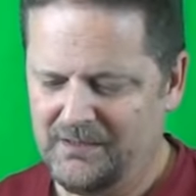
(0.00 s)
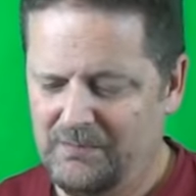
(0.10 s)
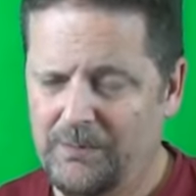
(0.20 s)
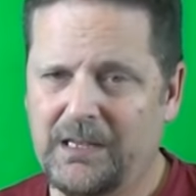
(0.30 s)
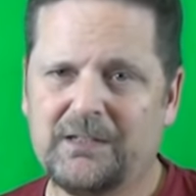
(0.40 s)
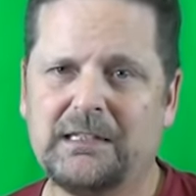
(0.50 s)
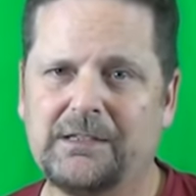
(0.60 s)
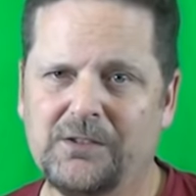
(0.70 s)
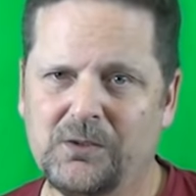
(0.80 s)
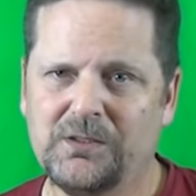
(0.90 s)
uh, maybe that's
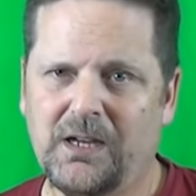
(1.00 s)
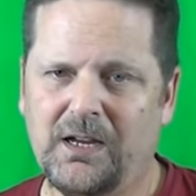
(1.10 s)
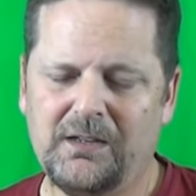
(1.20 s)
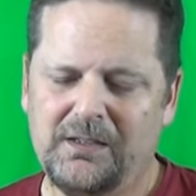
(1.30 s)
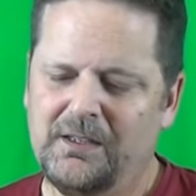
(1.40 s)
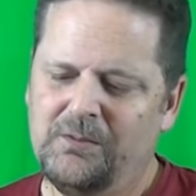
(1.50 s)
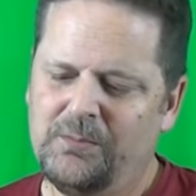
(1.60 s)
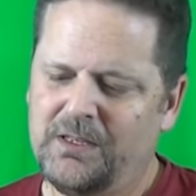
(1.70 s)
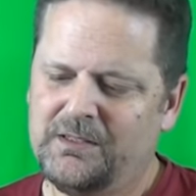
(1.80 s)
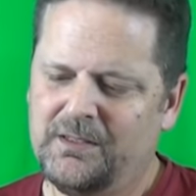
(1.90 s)
like no da,
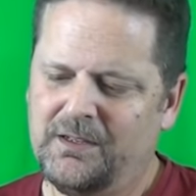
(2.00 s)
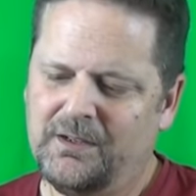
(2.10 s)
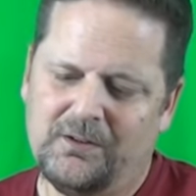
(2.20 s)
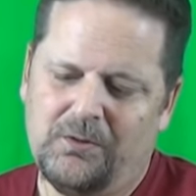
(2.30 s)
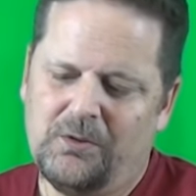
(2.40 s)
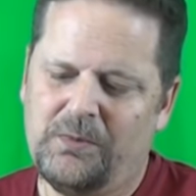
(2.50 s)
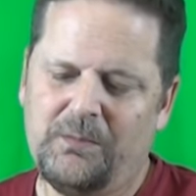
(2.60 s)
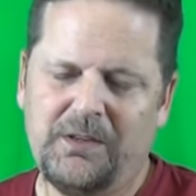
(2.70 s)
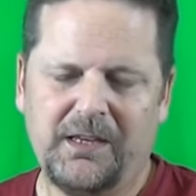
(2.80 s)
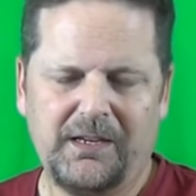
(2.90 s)
but uh, or, or
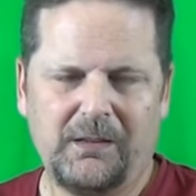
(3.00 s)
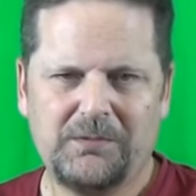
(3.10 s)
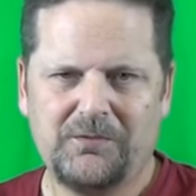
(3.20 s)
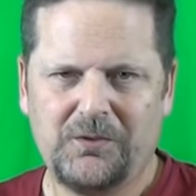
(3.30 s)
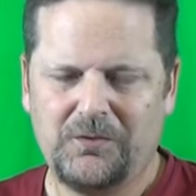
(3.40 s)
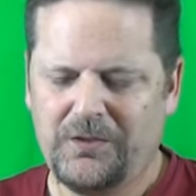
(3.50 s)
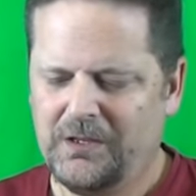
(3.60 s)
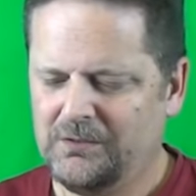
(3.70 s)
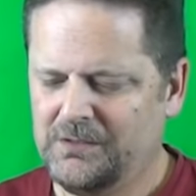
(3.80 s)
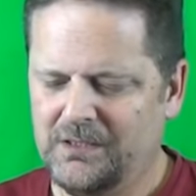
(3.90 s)
maybe that helped a few of
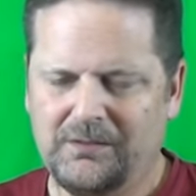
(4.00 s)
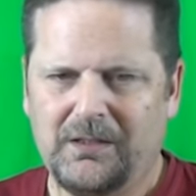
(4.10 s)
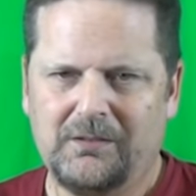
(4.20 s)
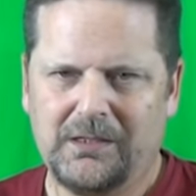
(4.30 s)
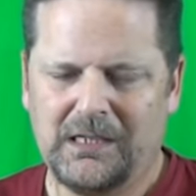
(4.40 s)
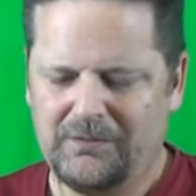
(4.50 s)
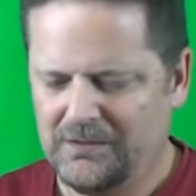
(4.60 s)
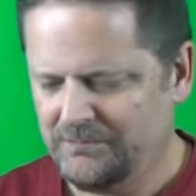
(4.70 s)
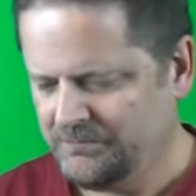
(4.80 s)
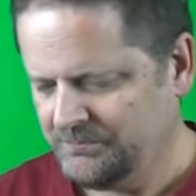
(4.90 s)
you out there. Whatever.